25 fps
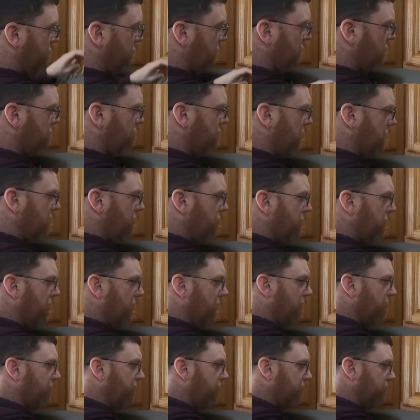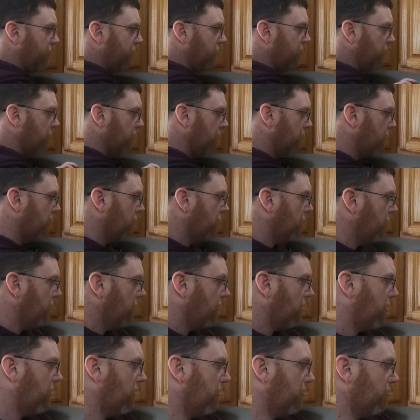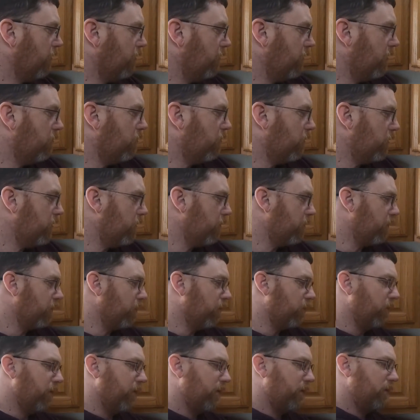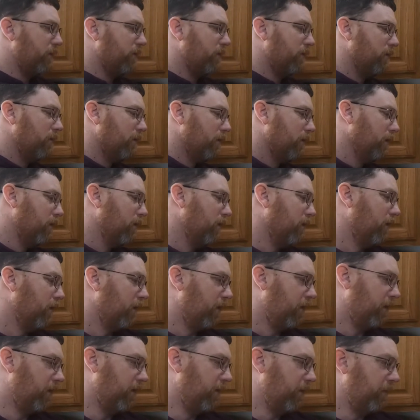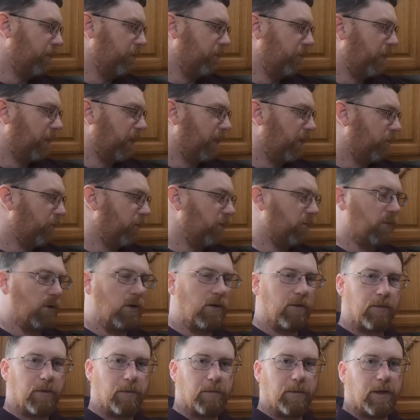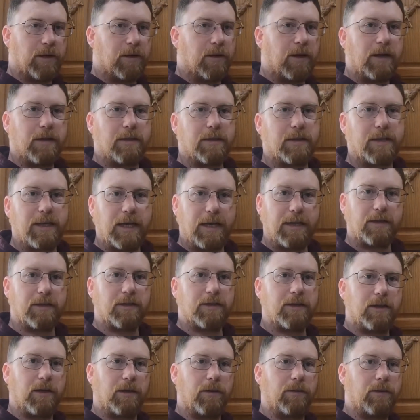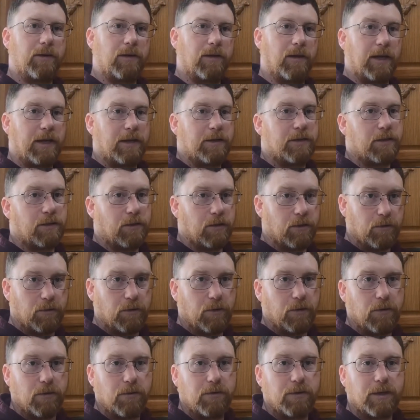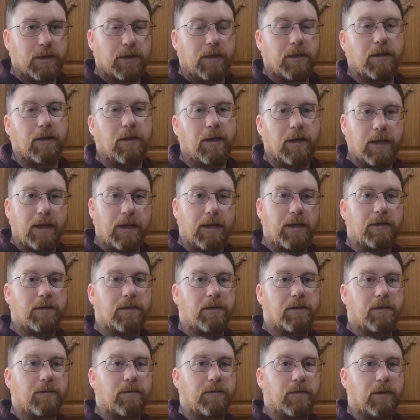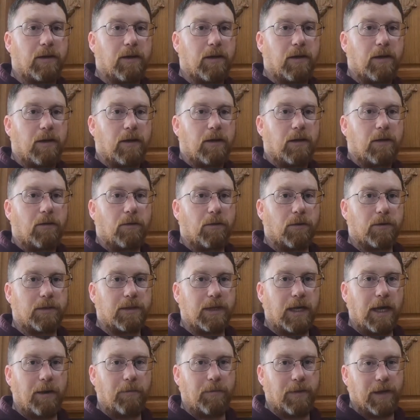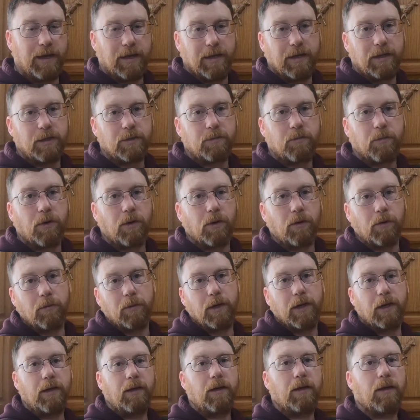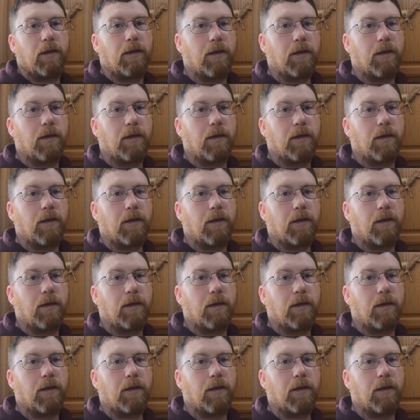Just be creative. Remember, you can always remove them. They're not set in stone unless you use an adhesive or tape that is permanent.